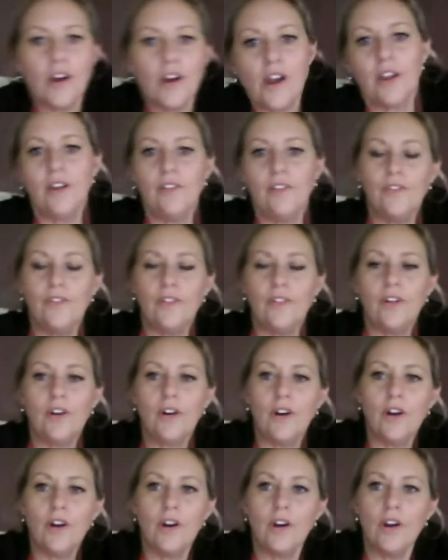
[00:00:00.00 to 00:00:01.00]
I,
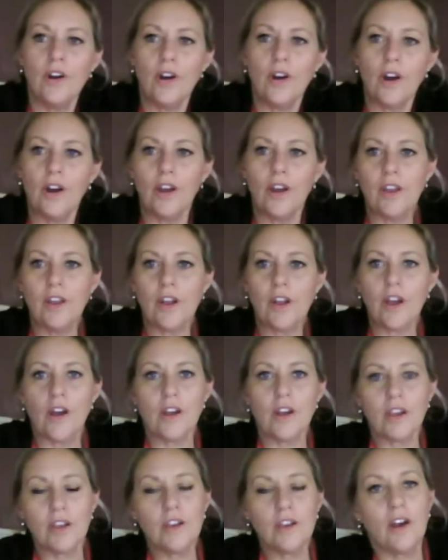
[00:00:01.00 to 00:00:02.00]
you know, I
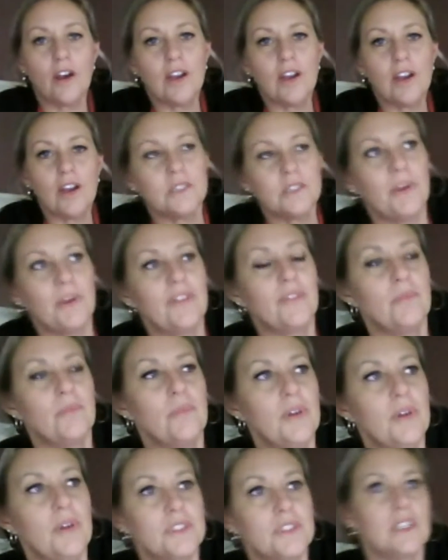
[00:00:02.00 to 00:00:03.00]
can I can speak from
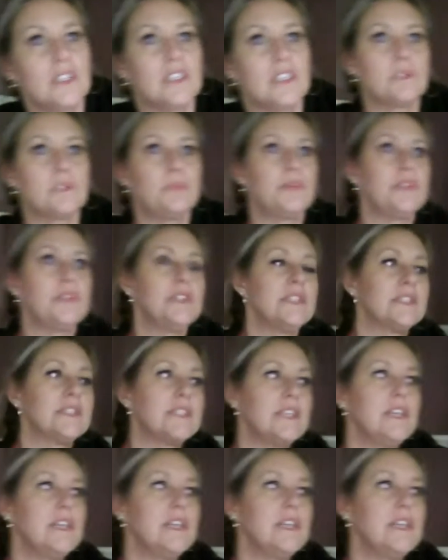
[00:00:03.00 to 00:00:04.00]
personal experience
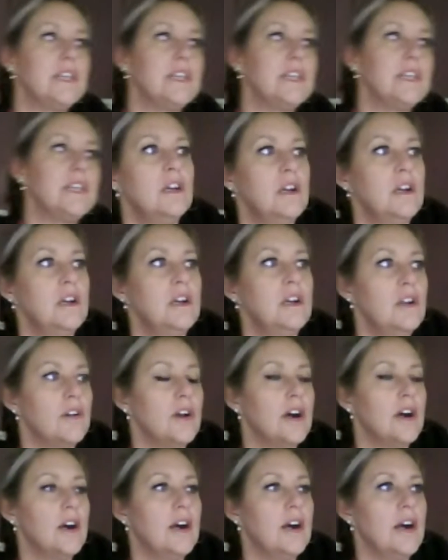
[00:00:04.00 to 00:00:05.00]
here,
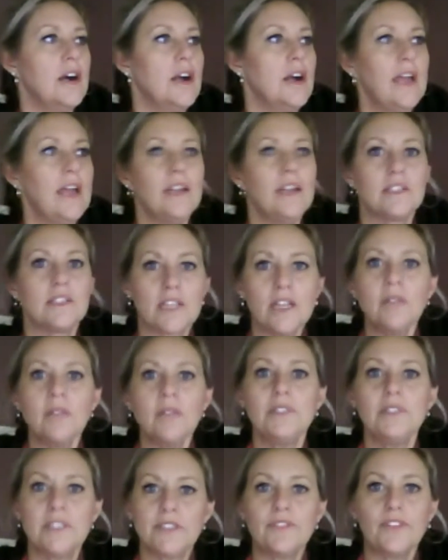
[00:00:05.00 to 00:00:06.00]
and it's
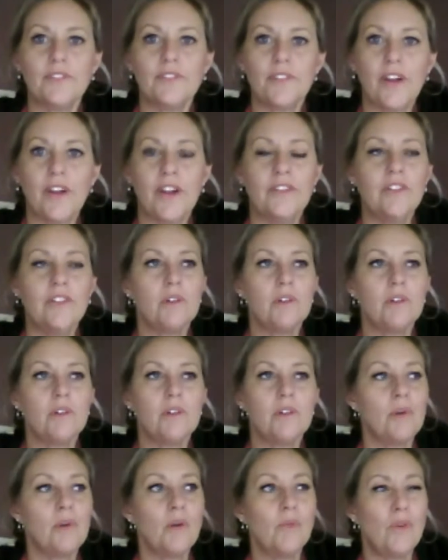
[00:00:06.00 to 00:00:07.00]
going to be different for
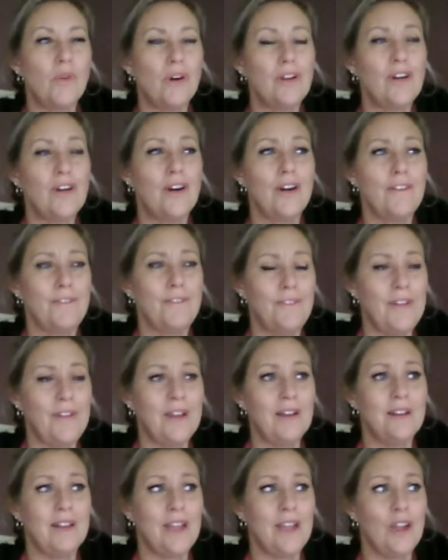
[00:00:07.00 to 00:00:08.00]
everyone. But what
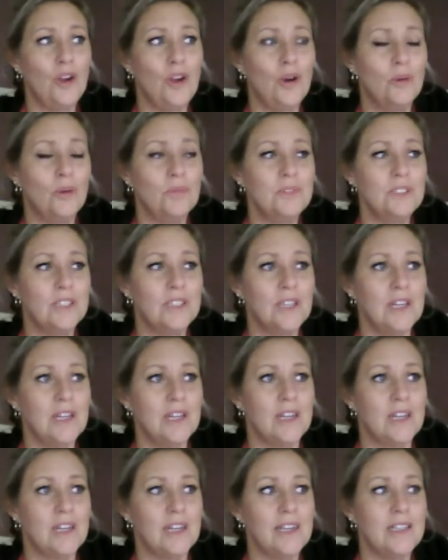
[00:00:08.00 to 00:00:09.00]
I found
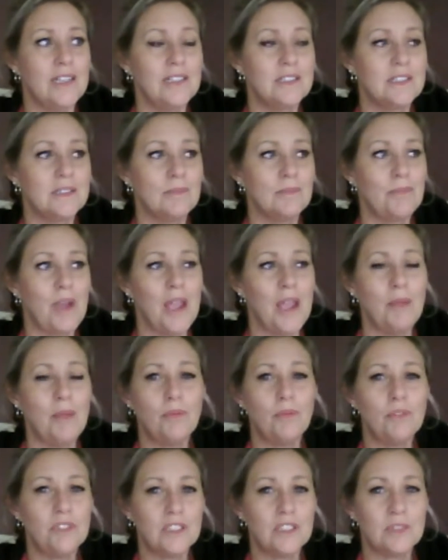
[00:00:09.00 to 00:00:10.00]
helped is
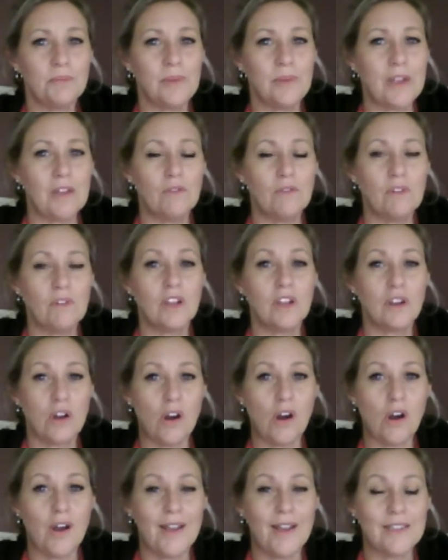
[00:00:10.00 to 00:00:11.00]
people just being
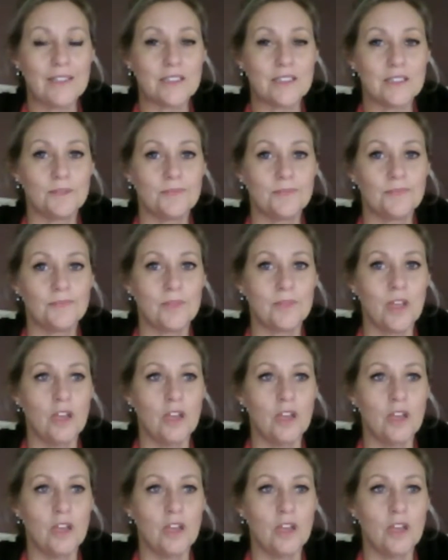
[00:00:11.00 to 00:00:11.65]
really kind.